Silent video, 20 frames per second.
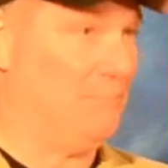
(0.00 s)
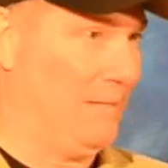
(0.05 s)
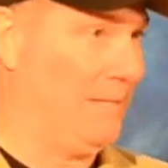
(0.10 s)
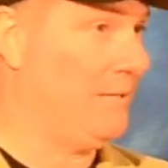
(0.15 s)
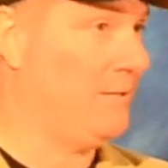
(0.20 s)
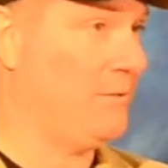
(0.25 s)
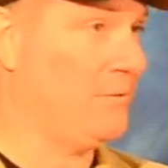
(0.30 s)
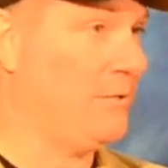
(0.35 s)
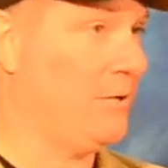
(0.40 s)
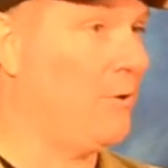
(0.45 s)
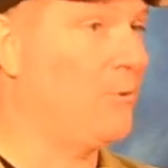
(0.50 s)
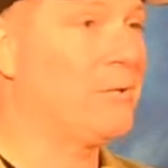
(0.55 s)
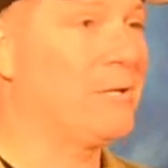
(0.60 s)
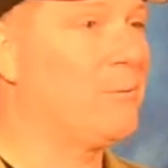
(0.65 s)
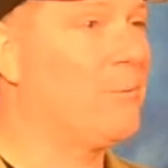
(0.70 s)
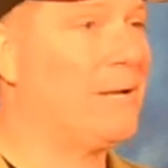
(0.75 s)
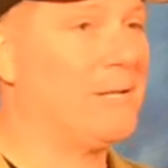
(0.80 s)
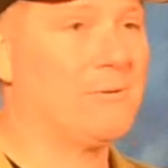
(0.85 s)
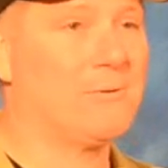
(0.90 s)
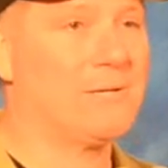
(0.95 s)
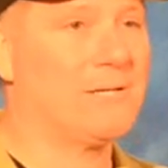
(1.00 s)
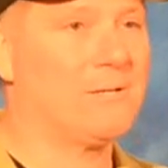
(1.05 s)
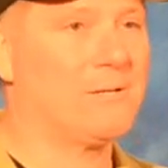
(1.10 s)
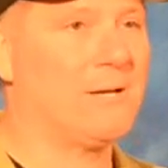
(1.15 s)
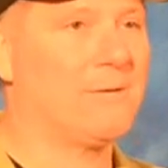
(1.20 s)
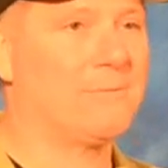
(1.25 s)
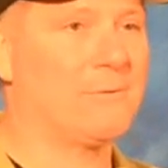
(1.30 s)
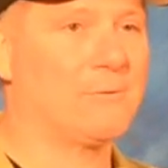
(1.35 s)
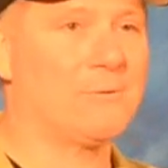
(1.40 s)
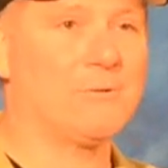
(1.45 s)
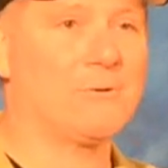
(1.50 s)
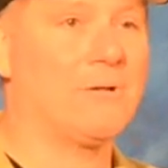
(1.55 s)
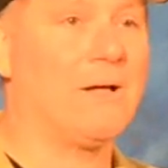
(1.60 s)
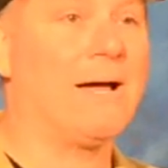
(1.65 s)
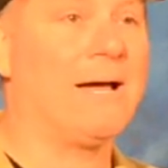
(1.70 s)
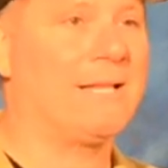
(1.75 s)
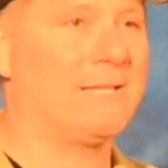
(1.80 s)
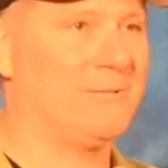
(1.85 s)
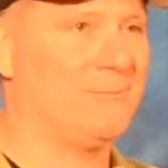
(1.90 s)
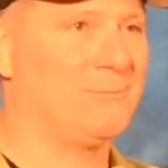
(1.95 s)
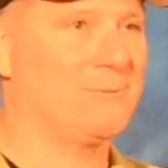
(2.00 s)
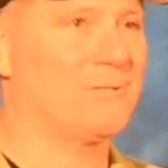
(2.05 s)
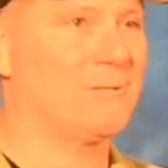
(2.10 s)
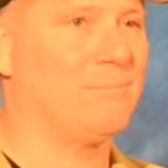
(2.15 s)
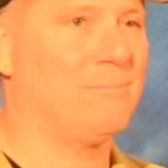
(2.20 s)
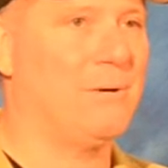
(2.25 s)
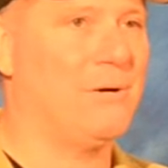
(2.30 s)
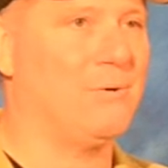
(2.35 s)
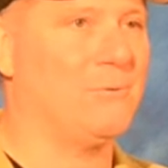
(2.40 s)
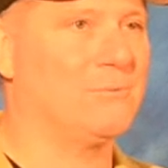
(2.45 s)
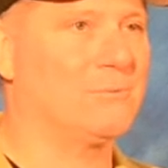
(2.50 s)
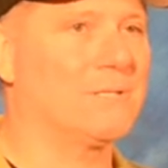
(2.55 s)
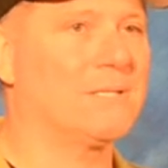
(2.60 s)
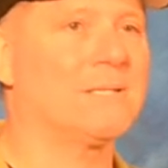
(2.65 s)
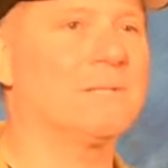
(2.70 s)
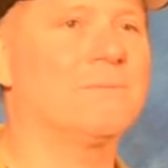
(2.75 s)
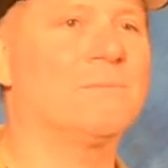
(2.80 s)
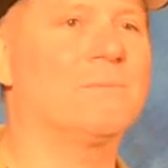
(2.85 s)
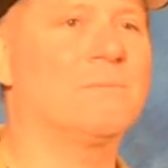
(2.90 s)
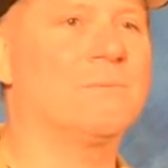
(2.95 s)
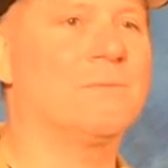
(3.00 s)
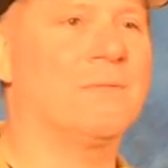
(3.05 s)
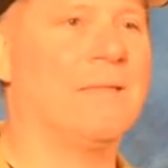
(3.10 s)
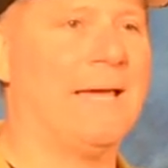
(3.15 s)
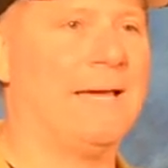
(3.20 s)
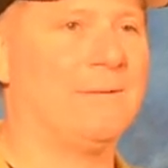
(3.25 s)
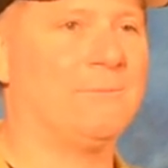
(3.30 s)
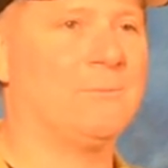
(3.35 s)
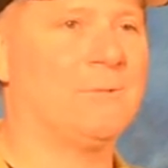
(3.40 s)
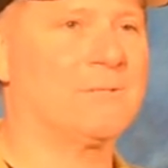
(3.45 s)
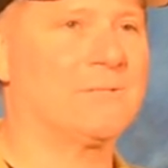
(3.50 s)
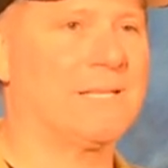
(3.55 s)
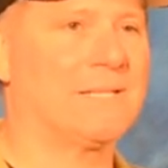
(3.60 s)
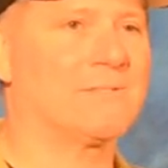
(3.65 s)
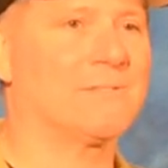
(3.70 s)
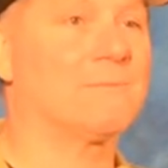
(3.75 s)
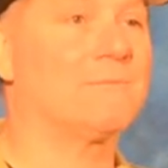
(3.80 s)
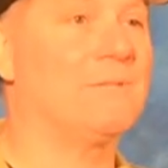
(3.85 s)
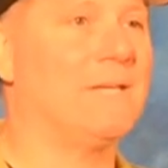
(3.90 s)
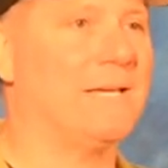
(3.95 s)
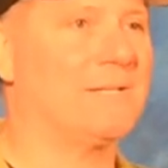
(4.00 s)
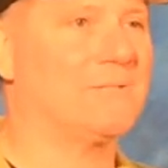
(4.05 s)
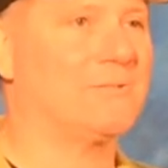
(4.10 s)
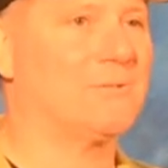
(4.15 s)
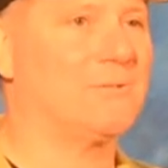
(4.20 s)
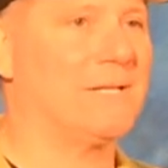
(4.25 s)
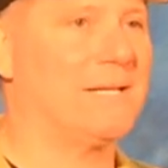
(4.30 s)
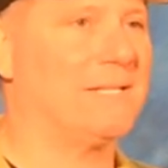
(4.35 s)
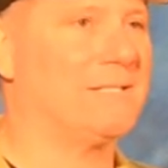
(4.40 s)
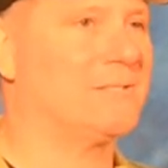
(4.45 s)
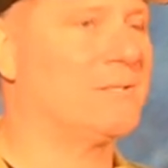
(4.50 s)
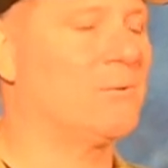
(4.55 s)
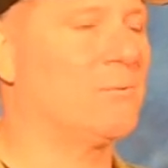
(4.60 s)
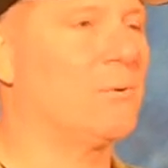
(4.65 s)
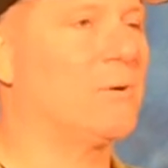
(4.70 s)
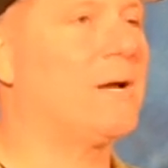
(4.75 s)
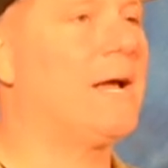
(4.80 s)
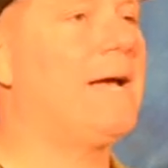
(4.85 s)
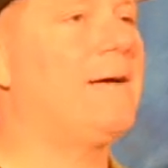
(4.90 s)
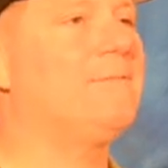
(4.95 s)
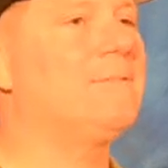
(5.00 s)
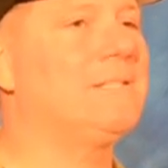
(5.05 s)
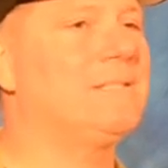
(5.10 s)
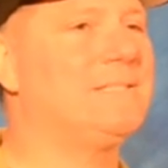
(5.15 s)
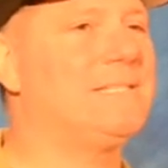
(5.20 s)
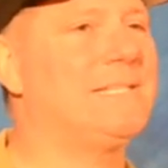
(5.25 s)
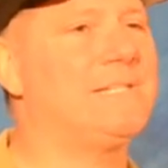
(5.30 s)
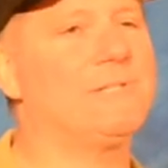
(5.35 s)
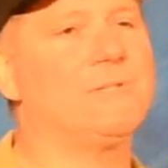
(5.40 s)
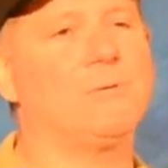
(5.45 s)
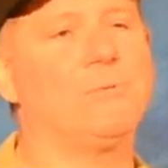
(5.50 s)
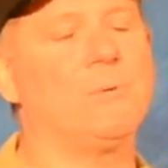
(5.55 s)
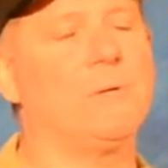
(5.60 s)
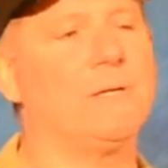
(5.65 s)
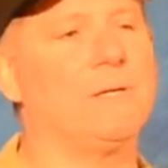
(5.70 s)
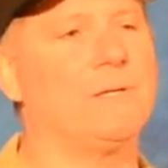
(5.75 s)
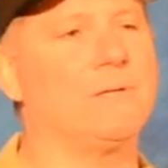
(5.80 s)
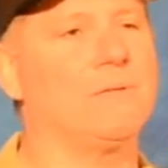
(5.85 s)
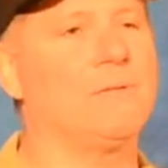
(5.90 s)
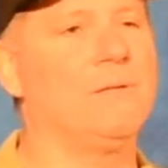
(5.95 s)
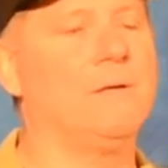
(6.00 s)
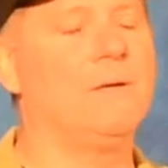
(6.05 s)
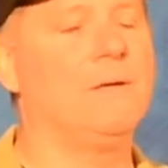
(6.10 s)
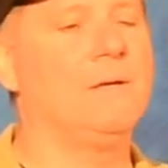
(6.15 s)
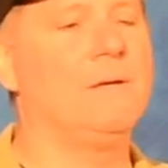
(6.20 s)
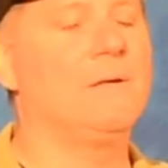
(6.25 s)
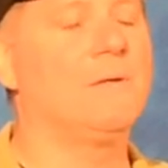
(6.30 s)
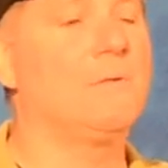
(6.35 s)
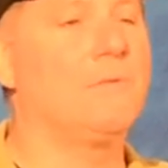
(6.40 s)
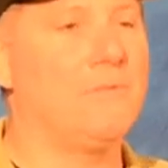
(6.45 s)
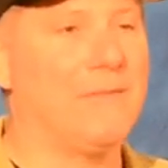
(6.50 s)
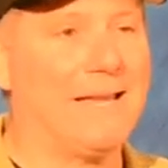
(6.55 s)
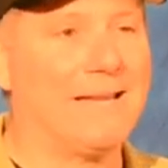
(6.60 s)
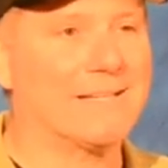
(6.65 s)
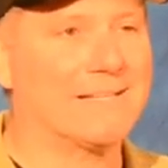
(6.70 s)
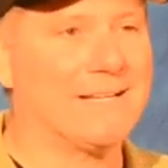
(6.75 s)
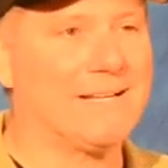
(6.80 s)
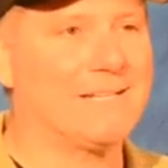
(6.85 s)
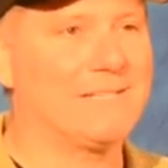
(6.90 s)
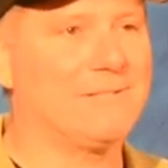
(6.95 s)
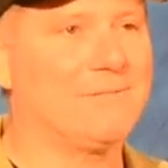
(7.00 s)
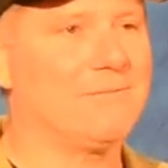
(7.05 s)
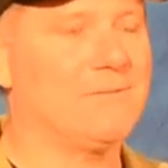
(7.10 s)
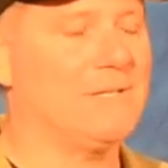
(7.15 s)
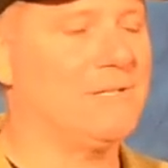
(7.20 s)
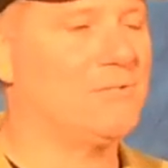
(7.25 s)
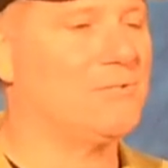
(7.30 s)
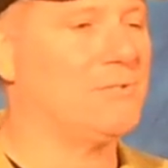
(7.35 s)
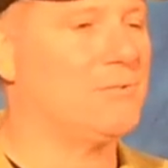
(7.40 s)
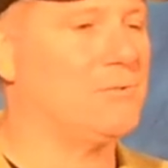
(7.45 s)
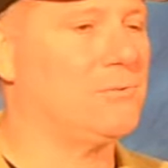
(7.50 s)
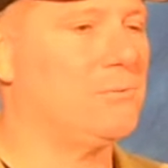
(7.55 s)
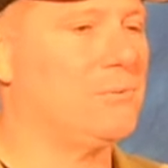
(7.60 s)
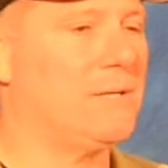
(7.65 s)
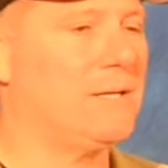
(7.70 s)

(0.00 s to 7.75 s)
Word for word: the only way they were getting off their little island was a boat. That was as of yesterday. So we're having to deal with that kind of issue.